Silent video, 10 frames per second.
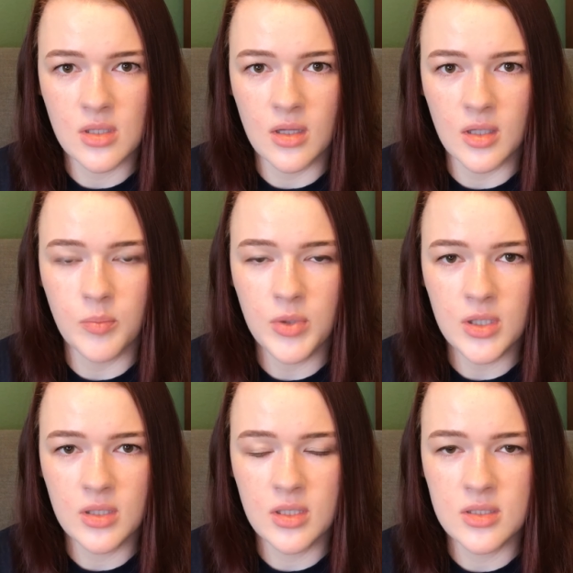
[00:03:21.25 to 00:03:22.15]
uh, like
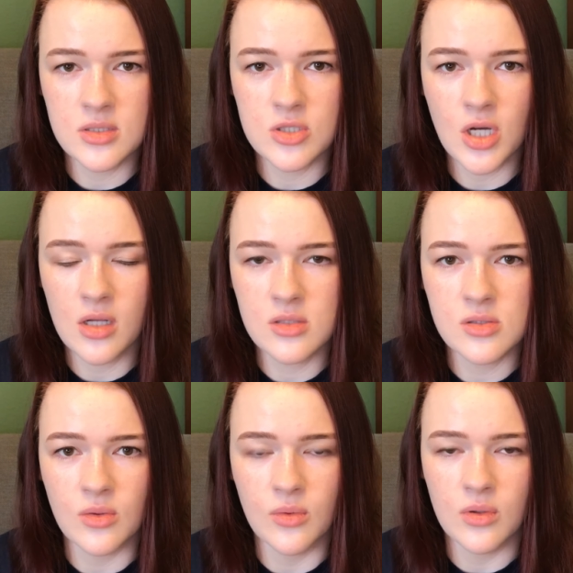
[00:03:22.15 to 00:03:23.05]
peeling gels
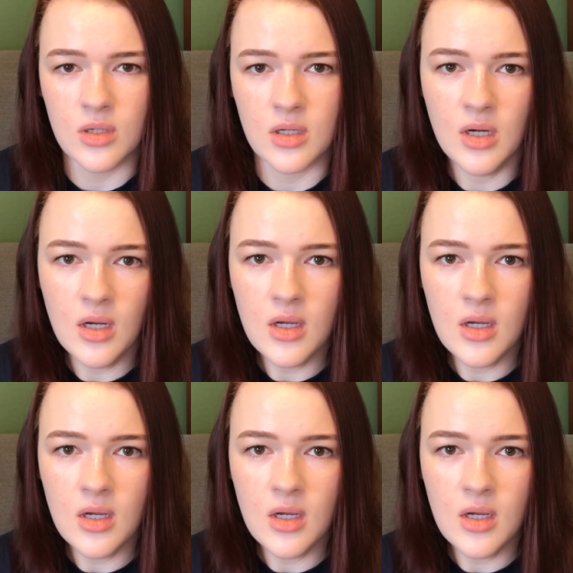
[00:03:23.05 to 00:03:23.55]
or